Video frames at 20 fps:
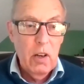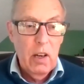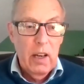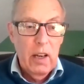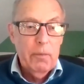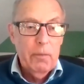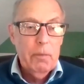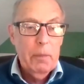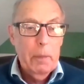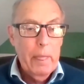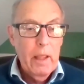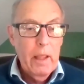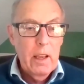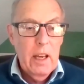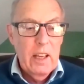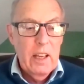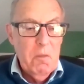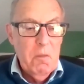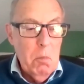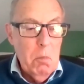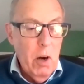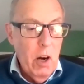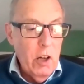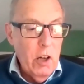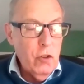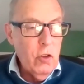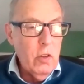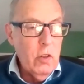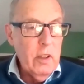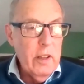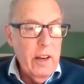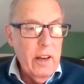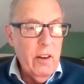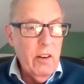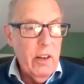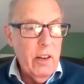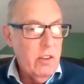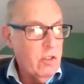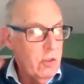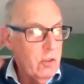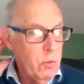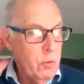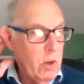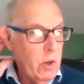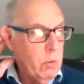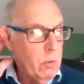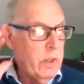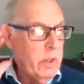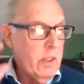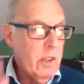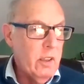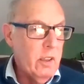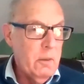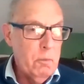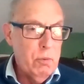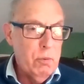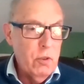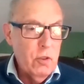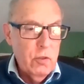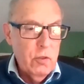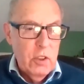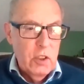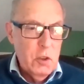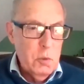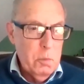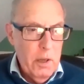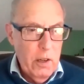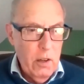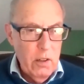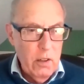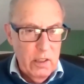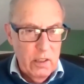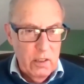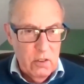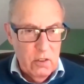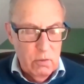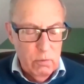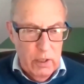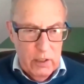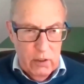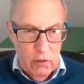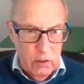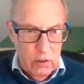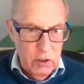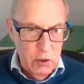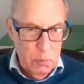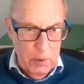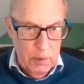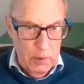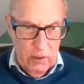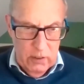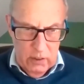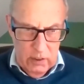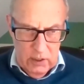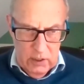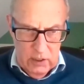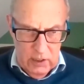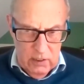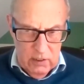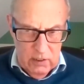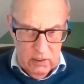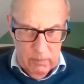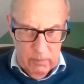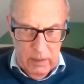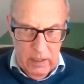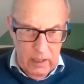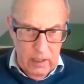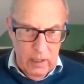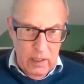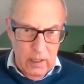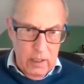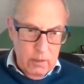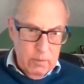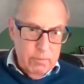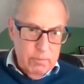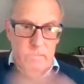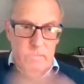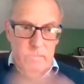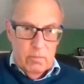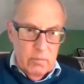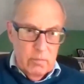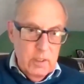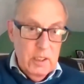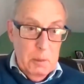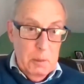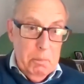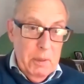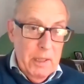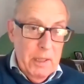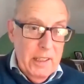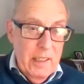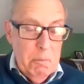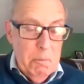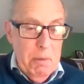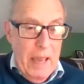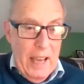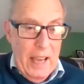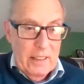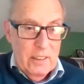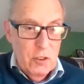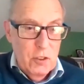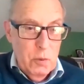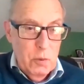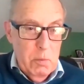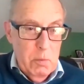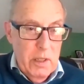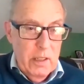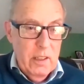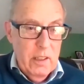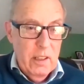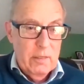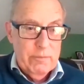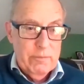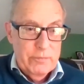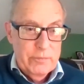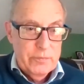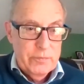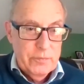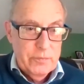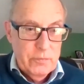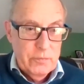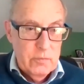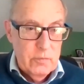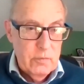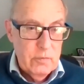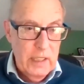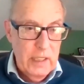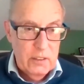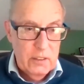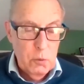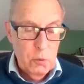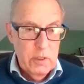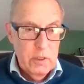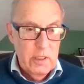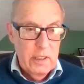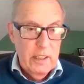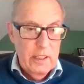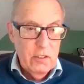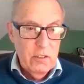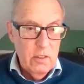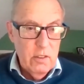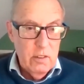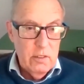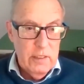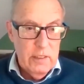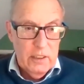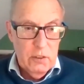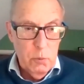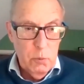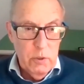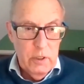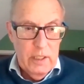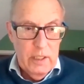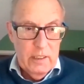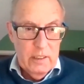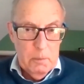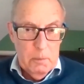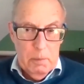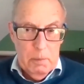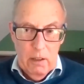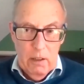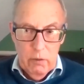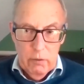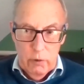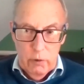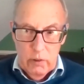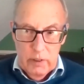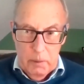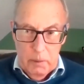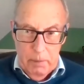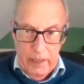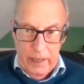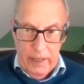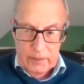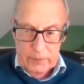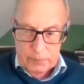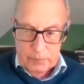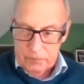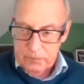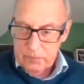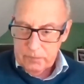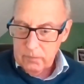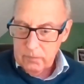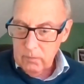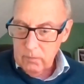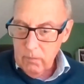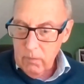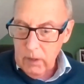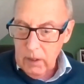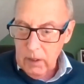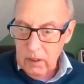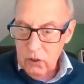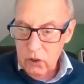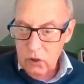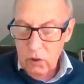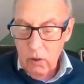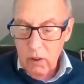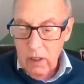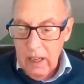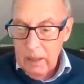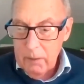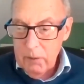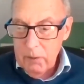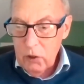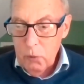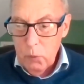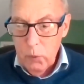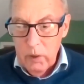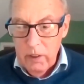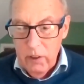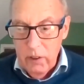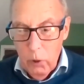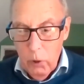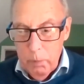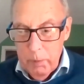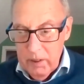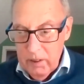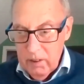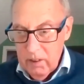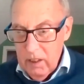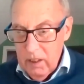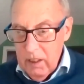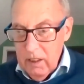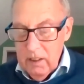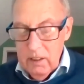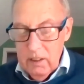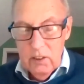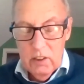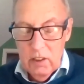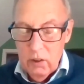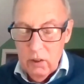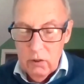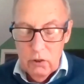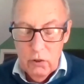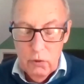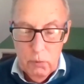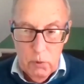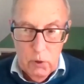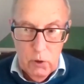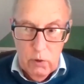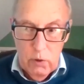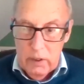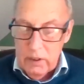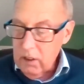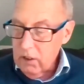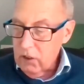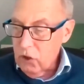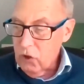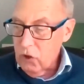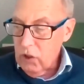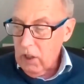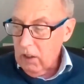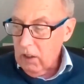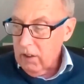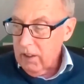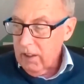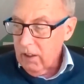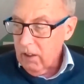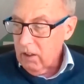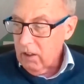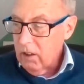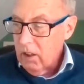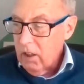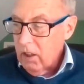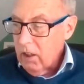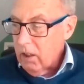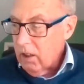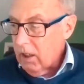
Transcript: on kind of marginal areas of where we can improve disparities, racial disparities in the system. The big impact is from income. That's where you get the powerful impact. So I'm just really hoping this goes through and that the childcare,